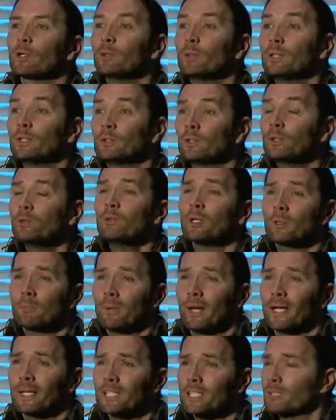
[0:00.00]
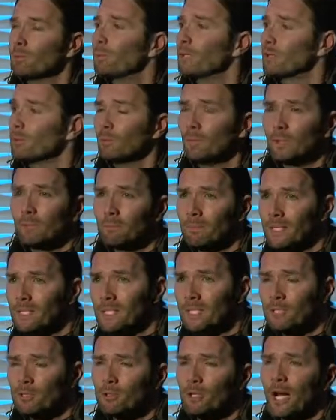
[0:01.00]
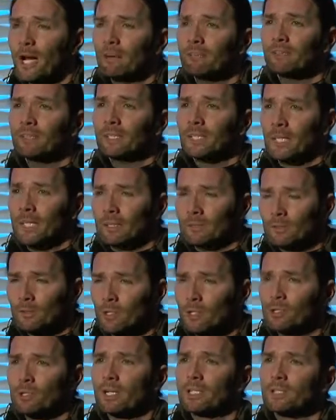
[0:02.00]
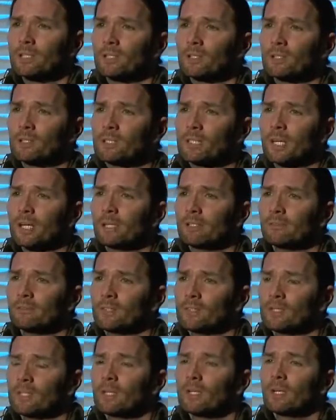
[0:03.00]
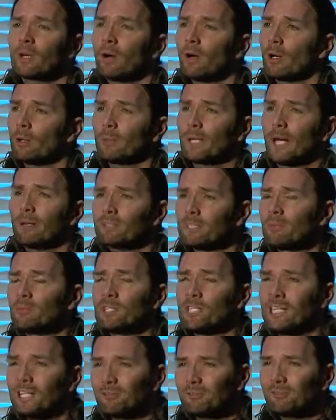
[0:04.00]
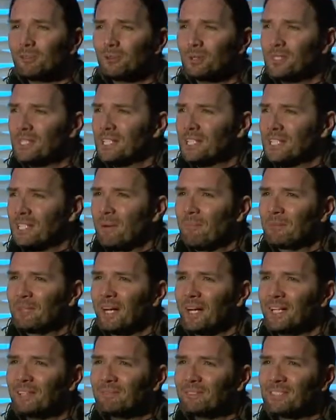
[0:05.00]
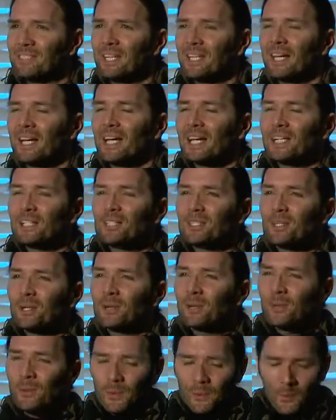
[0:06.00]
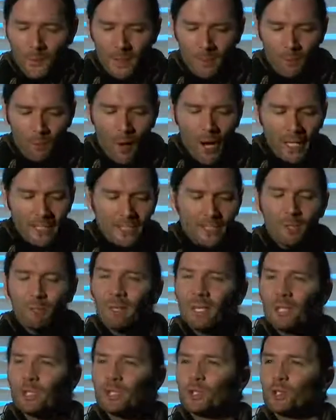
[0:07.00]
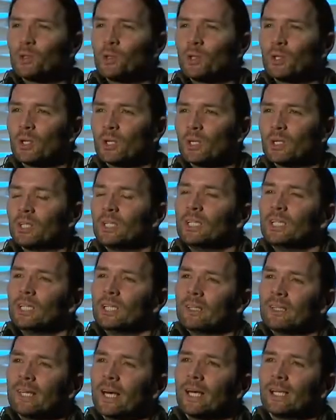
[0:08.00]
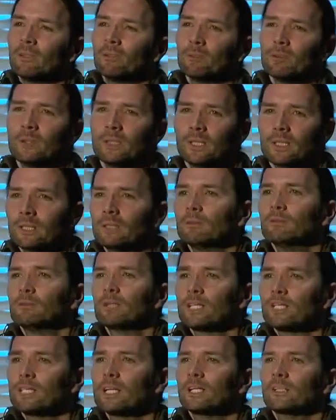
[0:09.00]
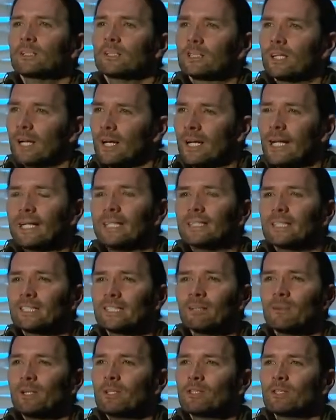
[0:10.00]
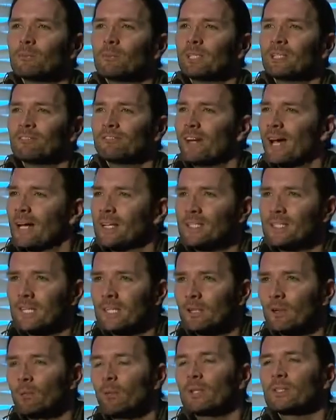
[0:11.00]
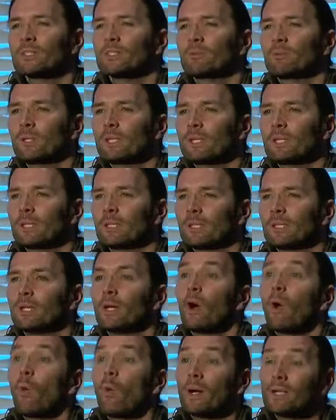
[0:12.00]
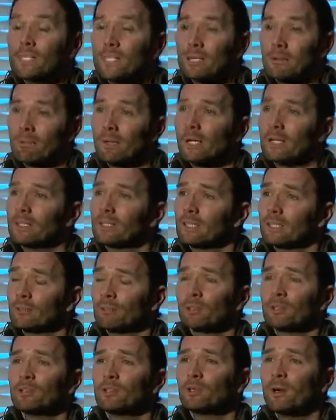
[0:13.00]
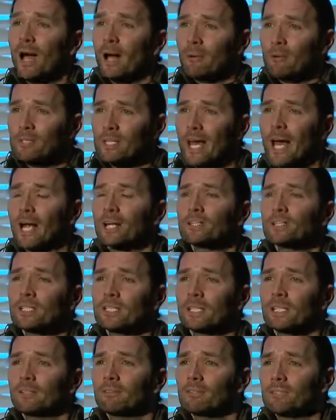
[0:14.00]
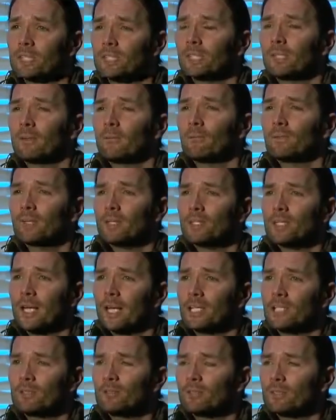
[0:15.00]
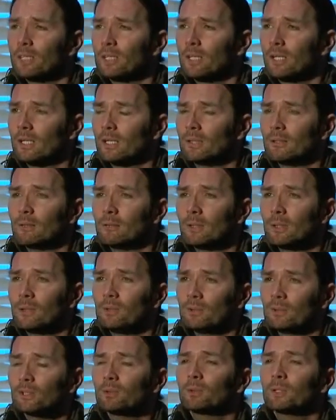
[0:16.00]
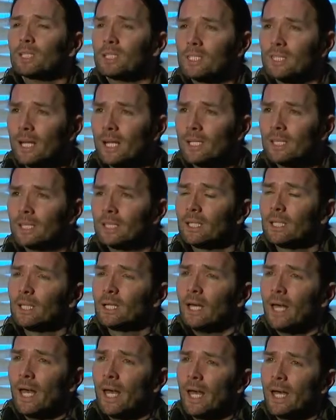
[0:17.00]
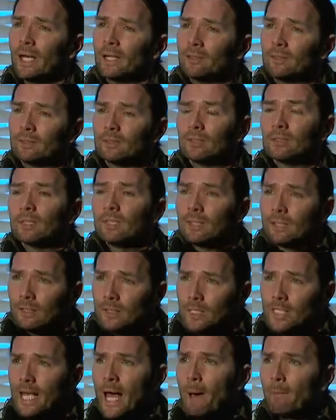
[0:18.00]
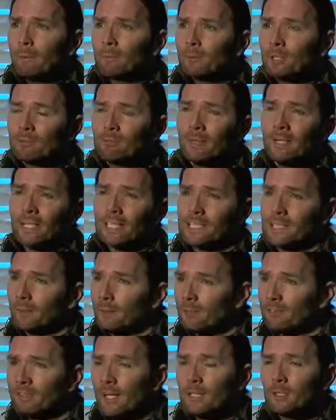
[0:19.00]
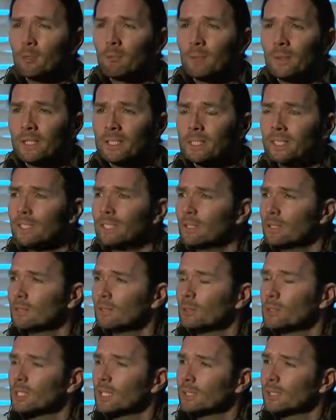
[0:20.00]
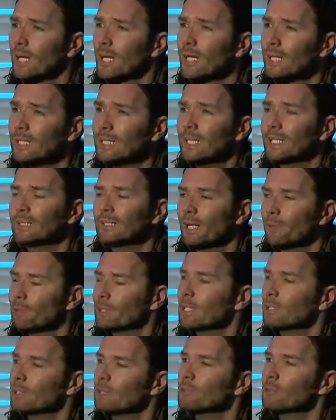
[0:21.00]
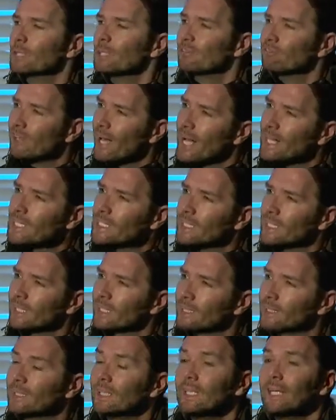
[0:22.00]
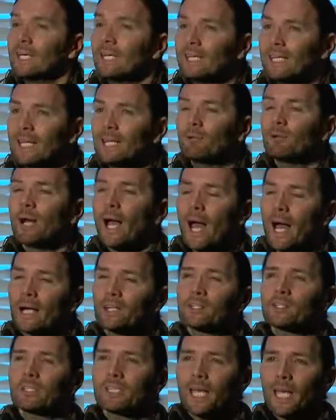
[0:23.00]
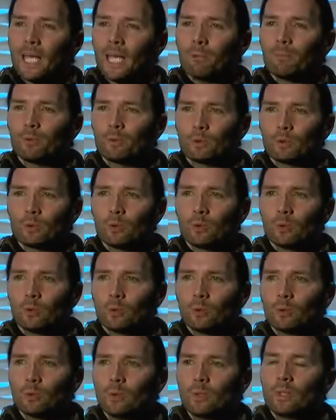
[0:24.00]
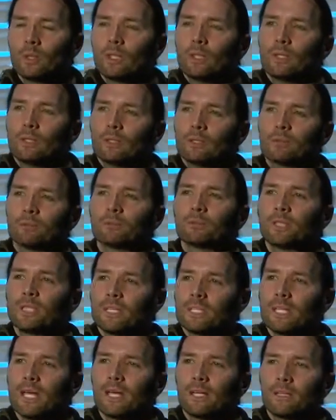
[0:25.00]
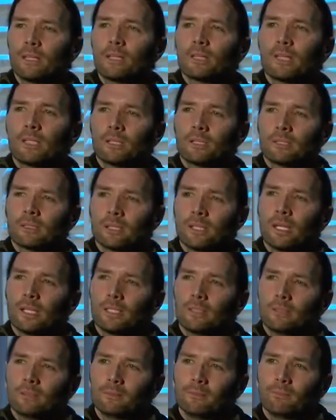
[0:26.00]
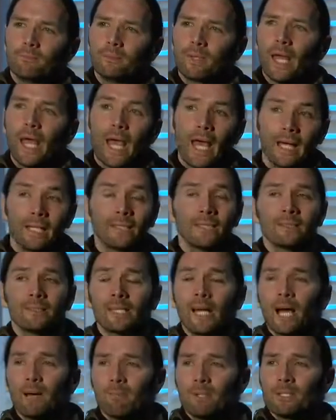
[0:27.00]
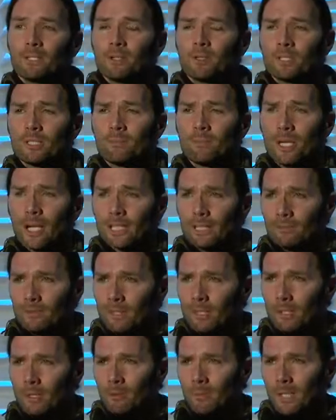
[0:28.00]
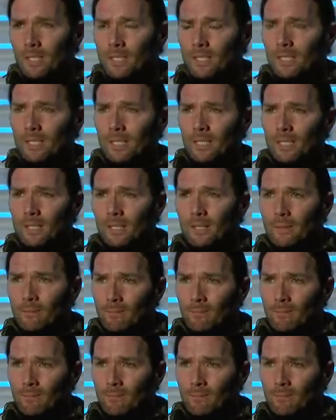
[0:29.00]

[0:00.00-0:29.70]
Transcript: we do our best, but we're busy traveling and stressing ourselves, or we have some cheat foods at sometimes, so we want to make sure that we reset our gut. And some intermittent fasting once a week, once a month, for a few hours actually gives the chance for the gut to reset. And this happened with mice. They were fed an obesity-inducing diet, and yet with intermittent fasting, they were actually able to reset their gut and not be so subjective to the obesity